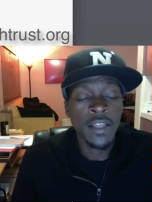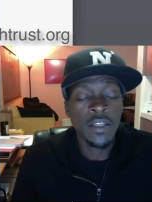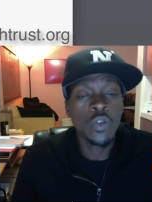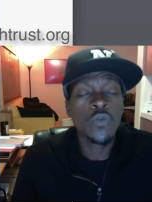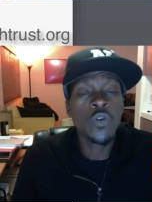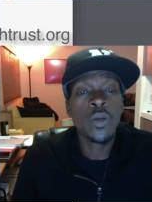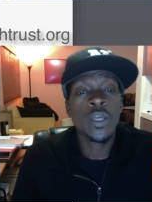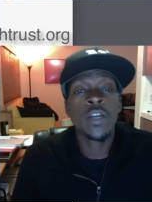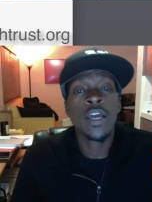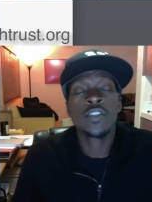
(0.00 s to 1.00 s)
The Uniform
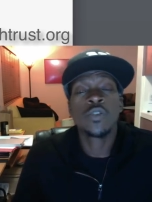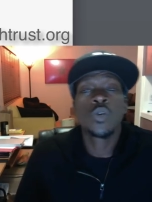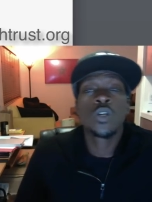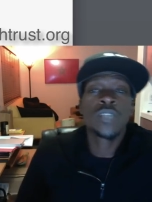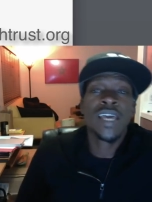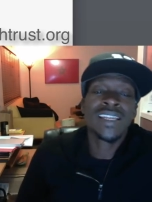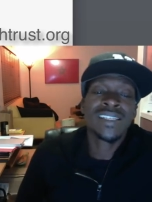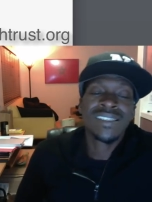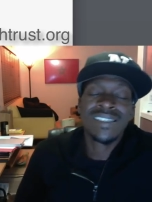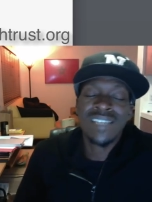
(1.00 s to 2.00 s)
International Wills Act,
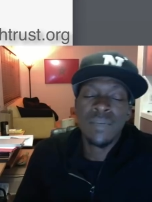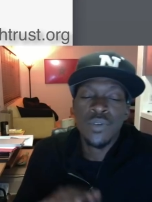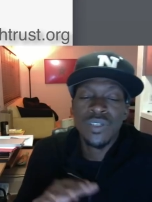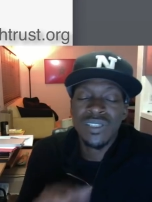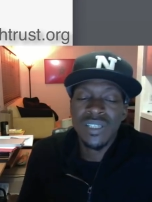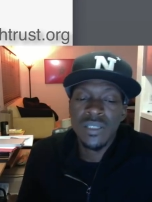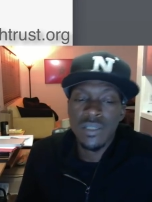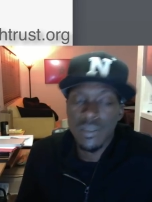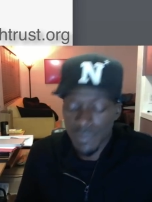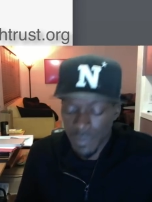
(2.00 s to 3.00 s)
this is a separate system